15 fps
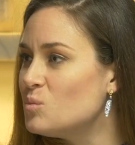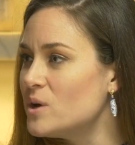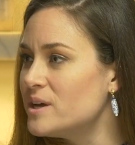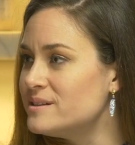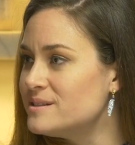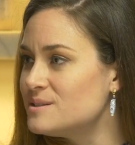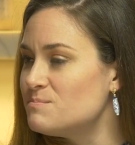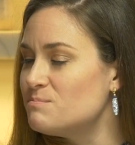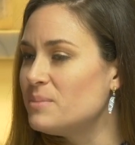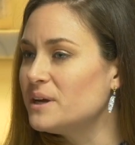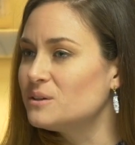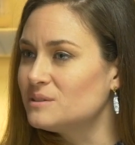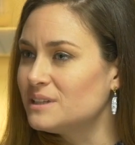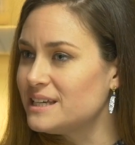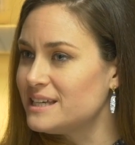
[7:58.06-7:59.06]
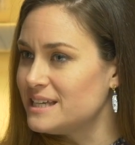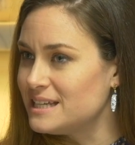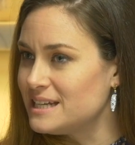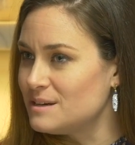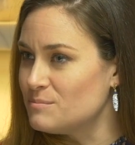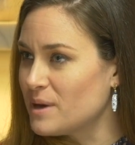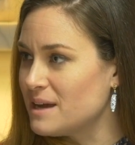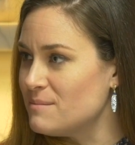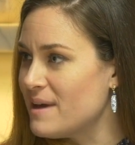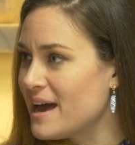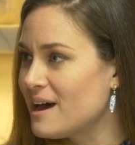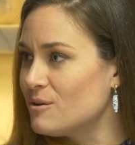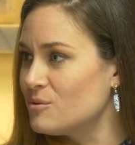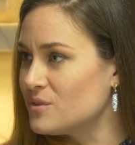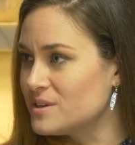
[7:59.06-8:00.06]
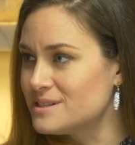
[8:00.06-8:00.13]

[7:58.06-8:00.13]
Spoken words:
was barely eating by mouth.